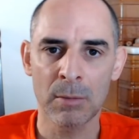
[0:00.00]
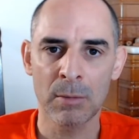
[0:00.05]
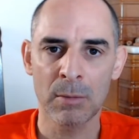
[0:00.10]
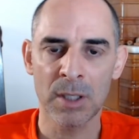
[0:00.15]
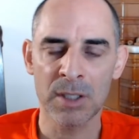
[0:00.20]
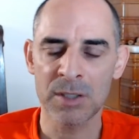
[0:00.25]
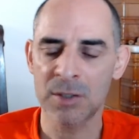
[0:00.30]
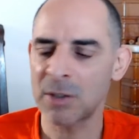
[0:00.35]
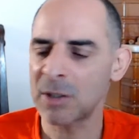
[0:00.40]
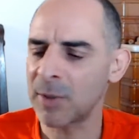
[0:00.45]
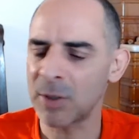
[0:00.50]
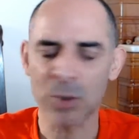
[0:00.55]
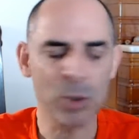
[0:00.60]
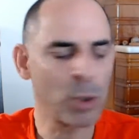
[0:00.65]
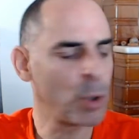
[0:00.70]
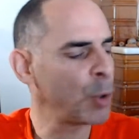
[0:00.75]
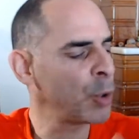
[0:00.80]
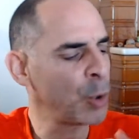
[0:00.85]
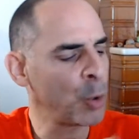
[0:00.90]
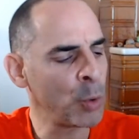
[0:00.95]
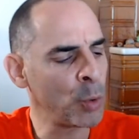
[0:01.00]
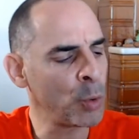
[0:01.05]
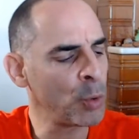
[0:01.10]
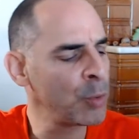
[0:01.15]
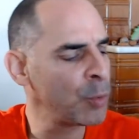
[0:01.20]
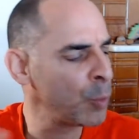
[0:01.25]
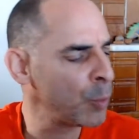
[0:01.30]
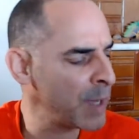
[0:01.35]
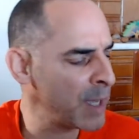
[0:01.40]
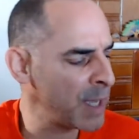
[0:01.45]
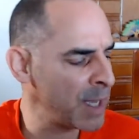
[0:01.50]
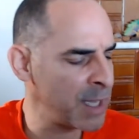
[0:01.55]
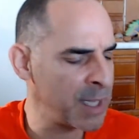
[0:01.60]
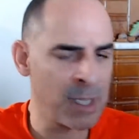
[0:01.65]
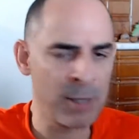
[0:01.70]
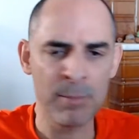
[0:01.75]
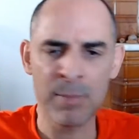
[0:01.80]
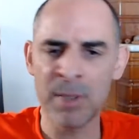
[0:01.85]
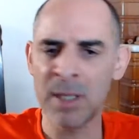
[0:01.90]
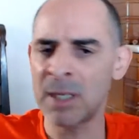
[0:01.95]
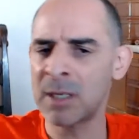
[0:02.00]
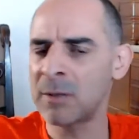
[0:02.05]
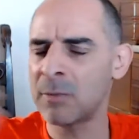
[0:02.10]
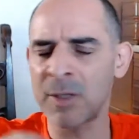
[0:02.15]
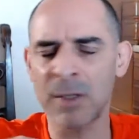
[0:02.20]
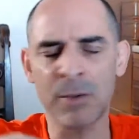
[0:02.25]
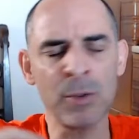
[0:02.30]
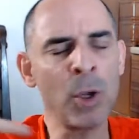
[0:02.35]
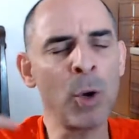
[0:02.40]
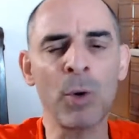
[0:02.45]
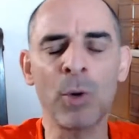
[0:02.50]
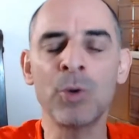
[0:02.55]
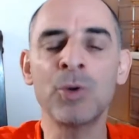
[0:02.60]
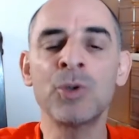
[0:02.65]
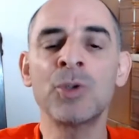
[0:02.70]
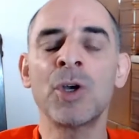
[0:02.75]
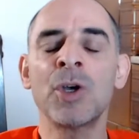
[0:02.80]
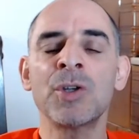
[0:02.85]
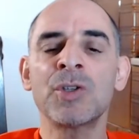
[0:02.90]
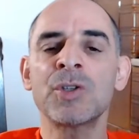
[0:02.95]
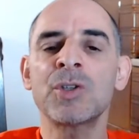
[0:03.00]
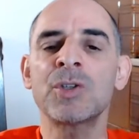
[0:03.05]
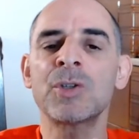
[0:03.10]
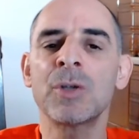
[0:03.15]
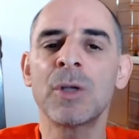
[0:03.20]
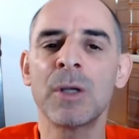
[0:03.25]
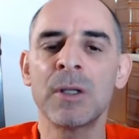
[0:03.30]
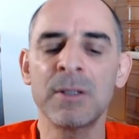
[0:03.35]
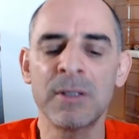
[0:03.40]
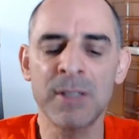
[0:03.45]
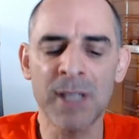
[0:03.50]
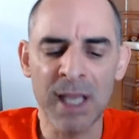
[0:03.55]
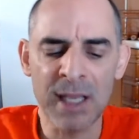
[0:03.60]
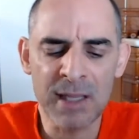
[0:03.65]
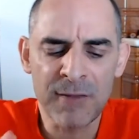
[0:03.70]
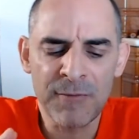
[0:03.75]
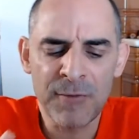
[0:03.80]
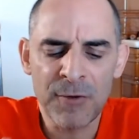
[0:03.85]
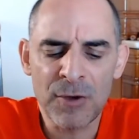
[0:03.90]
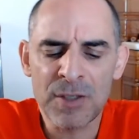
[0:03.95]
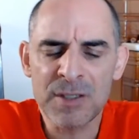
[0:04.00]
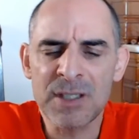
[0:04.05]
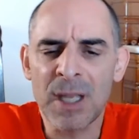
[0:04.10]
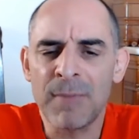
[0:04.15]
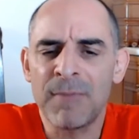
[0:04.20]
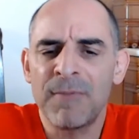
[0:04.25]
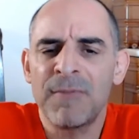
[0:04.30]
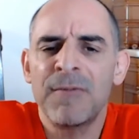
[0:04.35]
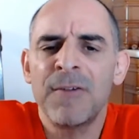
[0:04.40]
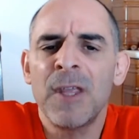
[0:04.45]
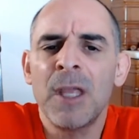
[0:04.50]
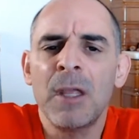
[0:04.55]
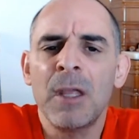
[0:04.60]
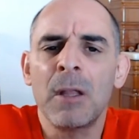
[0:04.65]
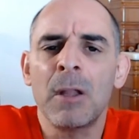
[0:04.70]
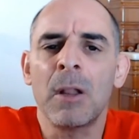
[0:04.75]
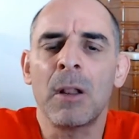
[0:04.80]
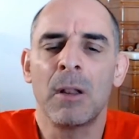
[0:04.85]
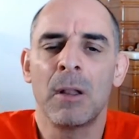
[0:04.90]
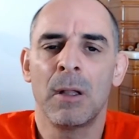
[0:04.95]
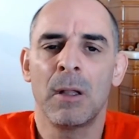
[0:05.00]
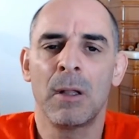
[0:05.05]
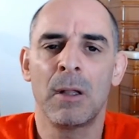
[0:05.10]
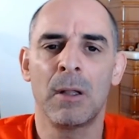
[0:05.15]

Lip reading: It's not about going all the way immediately. No, just take the first step, feel.